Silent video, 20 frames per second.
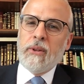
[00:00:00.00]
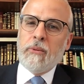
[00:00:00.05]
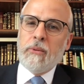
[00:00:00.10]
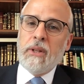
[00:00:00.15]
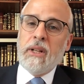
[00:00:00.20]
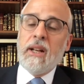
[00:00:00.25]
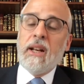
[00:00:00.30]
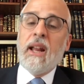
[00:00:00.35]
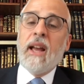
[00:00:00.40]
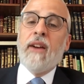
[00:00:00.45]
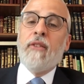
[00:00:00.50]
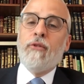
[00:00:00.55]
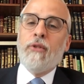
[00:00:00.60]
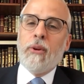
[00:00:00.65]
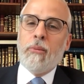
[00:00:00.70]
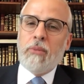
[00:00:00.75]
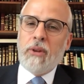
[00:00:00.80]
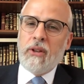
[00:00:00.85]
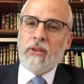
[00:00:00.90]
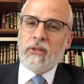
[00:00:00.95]
We need
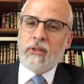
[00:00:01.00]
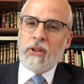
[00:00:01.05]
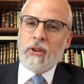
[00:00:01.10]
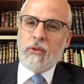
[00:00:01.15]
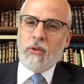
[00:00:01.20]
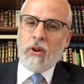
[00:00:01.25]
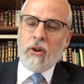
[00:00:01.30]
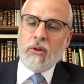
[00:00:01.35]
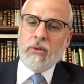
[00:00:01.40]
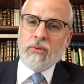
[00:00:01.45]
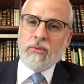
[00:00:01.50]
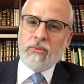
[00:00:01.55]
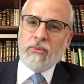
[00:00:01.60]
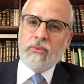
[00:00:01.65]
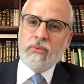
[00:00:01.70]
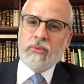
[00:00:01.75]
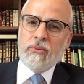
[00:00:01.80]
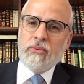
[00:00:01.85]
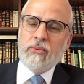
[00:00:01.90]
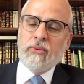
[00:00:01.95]
every piece to grow
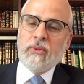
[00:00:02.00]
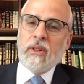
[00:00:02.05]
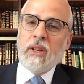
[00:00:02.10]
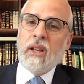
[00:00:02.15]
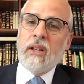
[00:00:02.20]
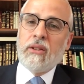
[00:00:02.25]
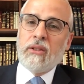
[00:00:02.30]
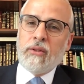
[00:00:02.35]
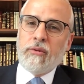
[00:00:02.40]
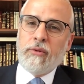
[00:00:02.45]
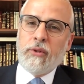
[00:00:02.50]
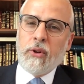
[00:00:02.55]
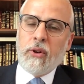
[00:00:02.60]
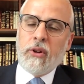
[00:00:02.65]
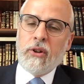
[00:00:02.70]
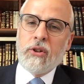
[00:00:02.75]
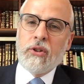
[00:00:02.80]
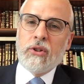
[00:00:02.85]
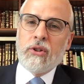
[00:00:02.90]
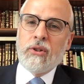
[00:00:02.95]
and to
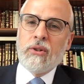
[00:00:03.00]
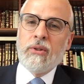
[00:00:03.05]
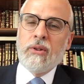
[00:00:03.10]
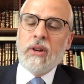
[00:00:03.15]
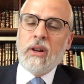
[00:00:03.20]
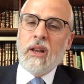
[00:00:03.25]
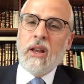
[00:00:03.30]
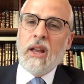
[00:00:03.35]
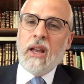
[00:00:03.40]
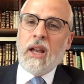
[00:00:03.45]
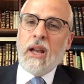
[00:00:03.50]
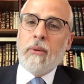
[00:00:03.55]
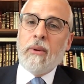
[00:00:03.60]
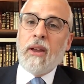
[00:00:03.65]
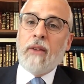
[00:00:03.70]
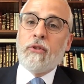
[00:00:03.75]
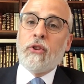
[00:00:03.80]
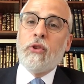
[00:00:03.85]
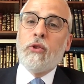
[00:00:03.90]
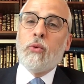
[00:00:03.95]
flourish. And we
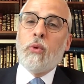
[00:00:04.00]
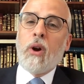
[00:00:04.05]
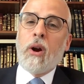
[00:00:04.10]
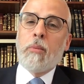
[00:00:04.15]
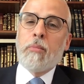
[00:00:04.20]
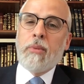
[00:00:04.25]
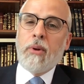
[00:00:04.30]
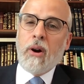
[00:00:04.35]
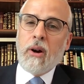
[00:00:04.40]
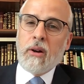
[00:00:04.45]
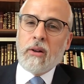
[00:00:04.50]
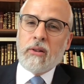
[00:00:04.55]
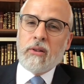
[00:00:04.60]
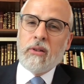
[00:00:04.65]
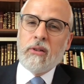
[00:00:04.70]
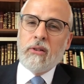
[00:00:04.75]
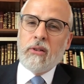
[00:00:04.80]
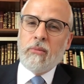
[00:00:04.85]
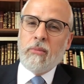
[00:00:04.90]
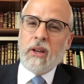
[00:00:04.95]
have to do our
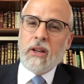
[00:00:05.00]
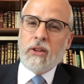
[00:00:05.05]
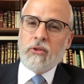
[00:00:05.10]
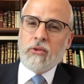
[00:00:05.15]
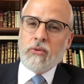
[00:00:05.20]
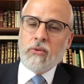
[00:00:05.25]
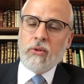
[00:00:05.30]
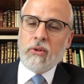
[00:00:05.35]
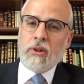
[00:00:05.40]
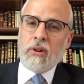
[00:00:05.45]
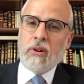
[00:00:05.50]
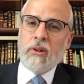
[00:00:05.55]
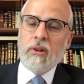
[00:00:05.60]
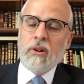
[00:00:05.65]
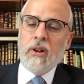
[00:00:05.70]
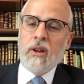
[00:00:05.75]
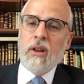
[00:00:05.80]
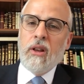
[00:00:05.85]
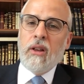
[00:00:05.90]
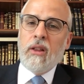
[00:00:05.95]
part to make sure
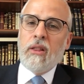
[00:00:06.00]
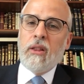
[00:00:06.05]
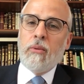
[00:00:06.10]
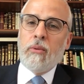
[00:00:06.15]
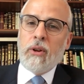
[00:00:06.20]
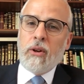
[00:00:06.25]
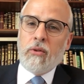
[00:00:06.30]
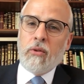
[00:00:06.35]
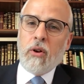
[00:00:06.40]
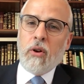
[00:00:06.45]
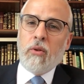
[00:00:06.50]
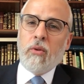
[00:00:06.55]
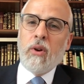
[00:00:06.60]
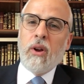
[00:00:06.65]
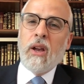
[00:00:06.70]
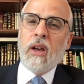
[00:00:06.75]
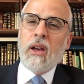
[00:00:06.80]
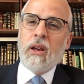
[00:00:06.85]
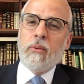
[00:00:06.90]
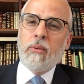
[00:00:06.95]
that we grow
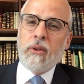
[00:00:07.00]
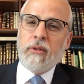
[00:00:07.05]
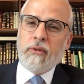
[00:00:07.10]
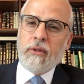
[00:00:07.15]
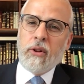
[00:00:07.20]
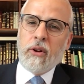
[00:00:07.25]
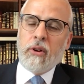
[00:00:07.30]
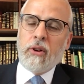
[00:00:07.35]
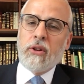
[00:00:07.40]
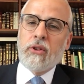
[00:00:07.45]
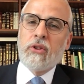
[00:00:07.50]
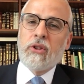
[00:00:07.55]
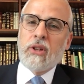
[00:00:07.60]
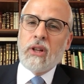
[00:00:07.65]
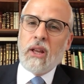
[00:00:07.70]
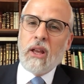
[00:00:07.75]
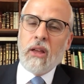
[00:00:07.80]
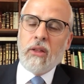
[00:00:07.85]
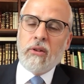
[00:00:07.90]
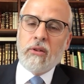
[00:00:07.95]
and we flourish
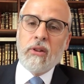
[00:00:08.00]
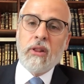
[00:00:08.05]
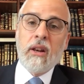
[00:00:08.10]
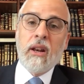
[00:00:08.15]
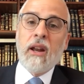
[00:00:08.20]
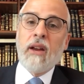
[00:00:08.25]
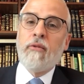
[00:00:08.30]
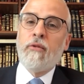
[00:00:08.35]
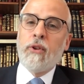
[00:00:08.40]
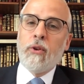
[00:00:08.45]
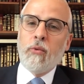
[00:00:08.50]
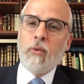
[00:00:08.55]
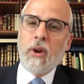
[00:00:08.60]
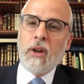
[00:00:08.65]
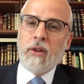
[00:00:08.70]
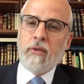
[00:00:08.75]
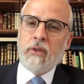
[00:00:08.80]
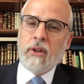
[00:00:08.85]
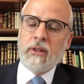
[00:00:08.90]
together, that every one of